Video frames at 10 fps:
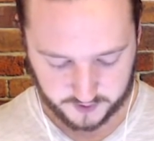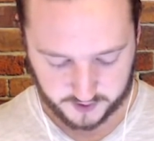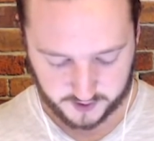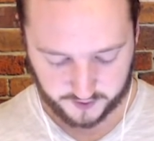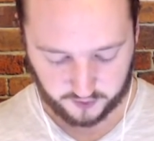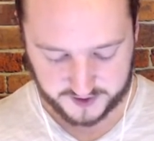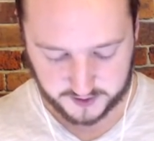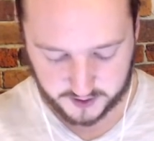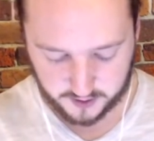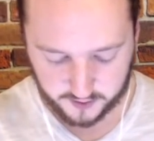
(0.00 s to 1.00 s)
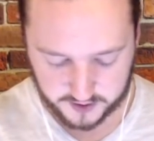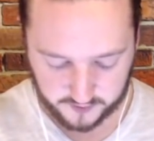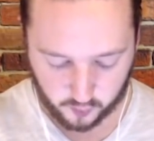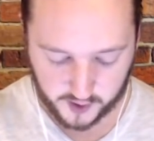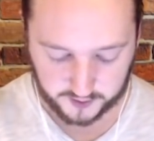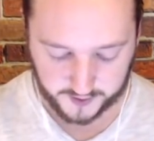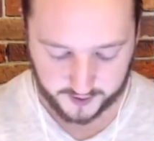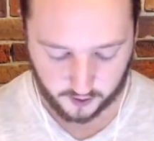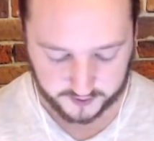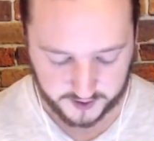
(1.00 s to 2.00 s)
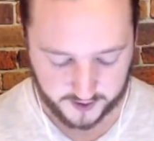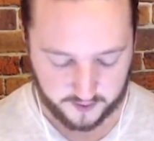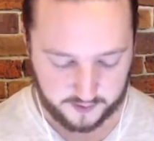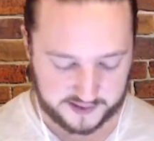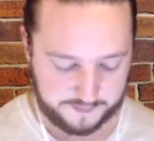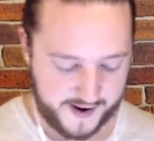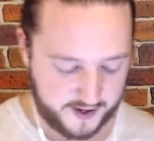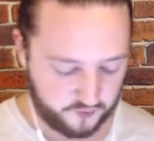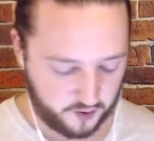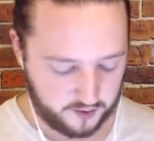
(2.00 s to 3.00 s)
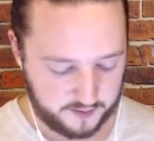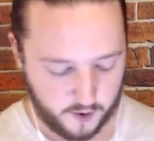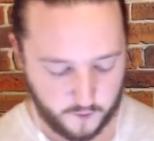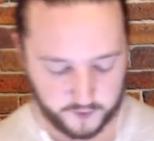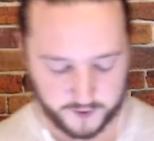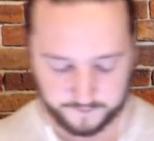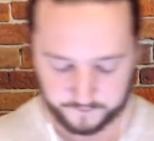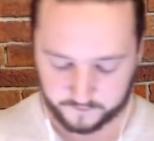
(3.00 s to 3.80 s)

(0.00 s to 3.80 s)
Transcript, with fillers: uh, three Musketeers on one lane all together, and we'll get the Pekka in front of them, hopefully.